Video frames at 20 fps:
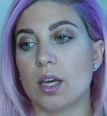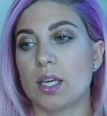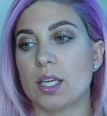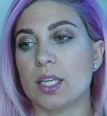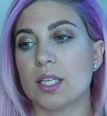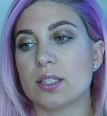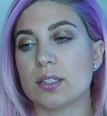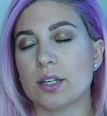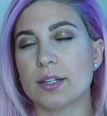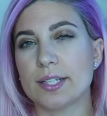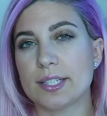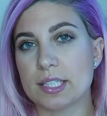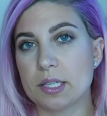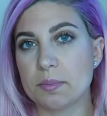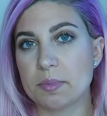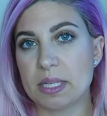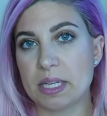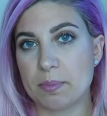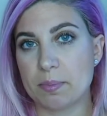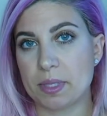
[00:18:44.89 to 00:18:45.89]
He started
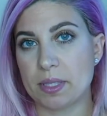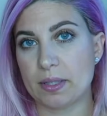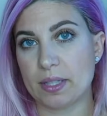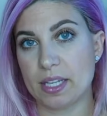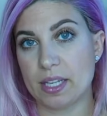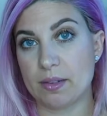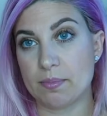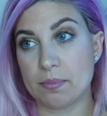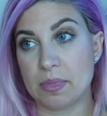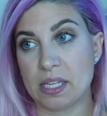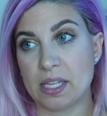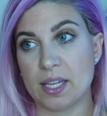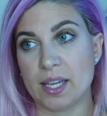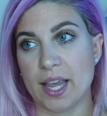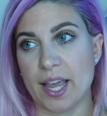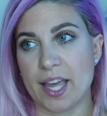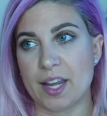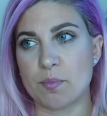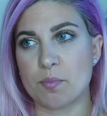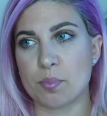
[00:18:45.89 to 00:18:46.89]
to manipulate me
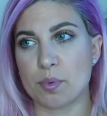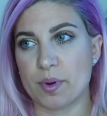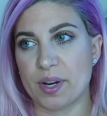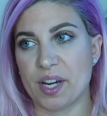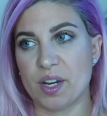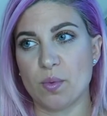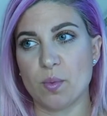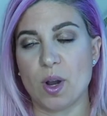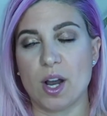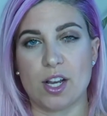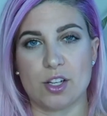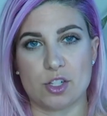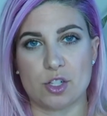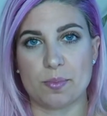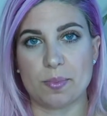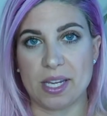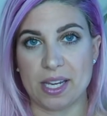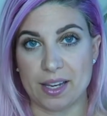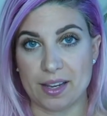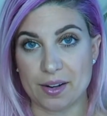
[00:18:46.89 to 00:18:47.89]
and
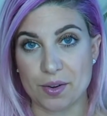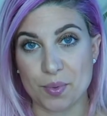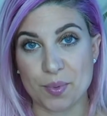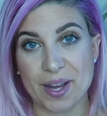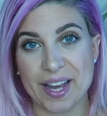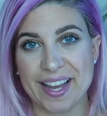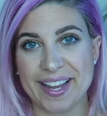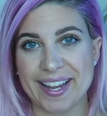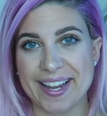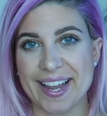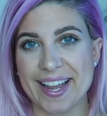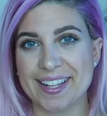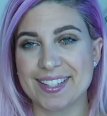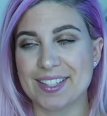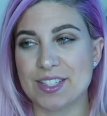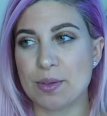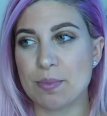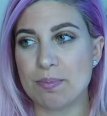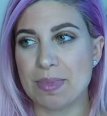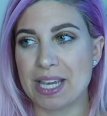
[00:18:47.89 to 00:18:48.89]
brainwash me in a way
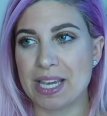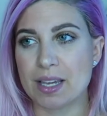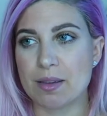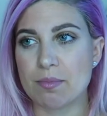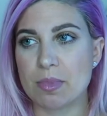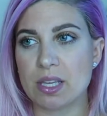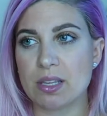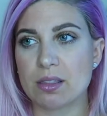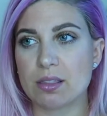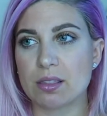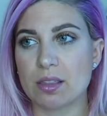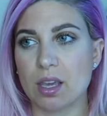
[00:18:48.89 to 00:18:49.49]
to make me